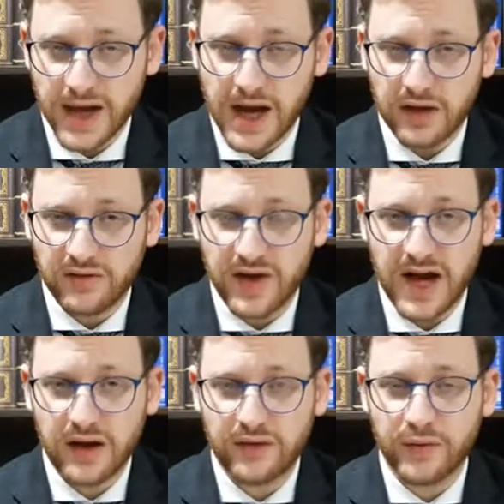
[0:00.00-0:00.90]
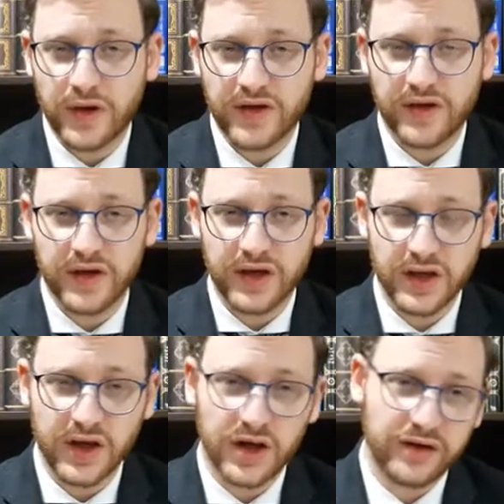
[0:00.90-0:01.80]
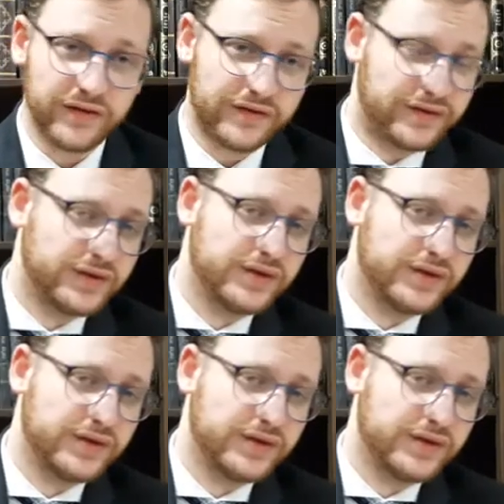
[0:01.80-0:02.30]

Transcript: Achav. Achav was the king of